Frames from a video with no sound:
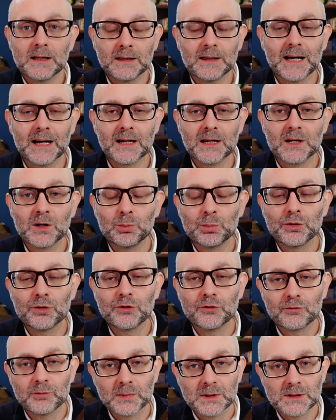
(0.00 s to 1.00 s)
that
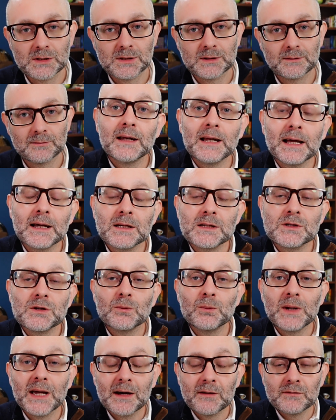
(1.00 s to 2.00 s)
improvement. Next,
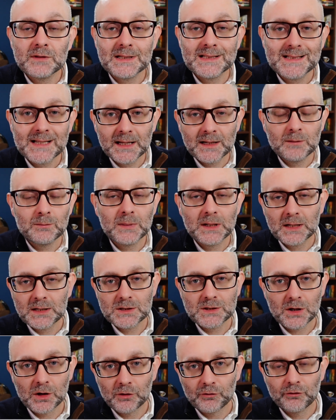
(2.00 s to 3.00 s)
we have 10
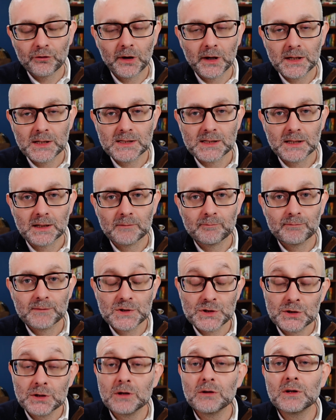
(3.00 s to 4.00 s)
minutes of writing.
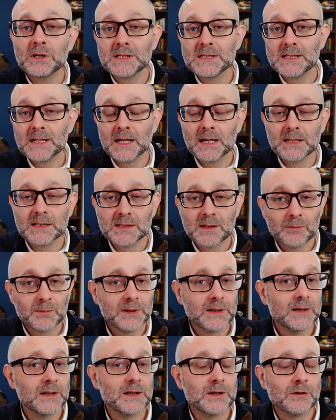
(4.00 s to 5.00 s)
So you can take
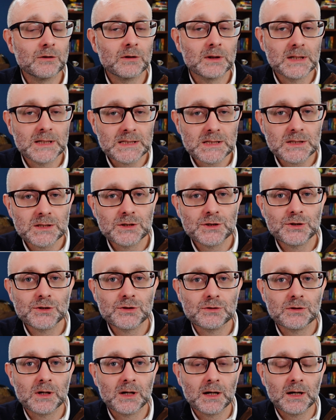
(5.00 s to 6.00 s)
something that you listened
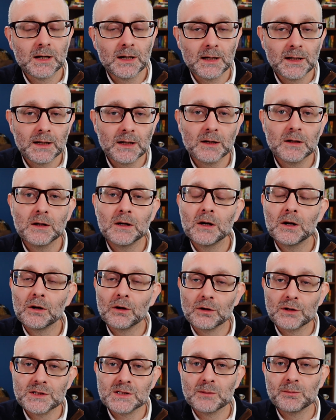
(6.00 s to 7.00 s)
to earlier
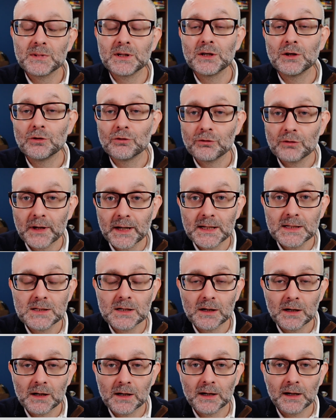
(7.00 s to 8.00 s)
or something you read
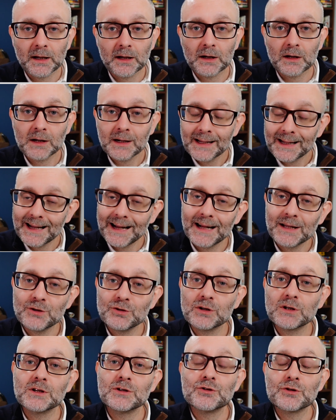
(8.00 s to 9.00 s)
earlier, and
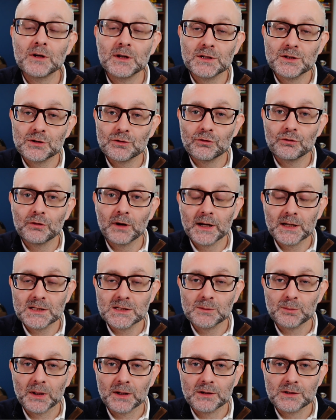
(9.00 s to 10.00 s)
you can try to write
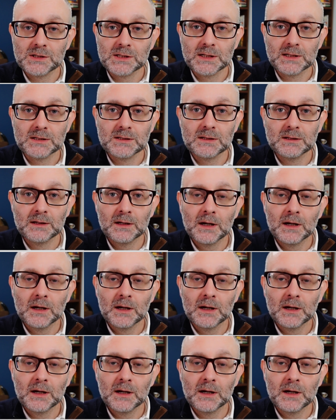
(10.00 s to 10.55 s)
about it.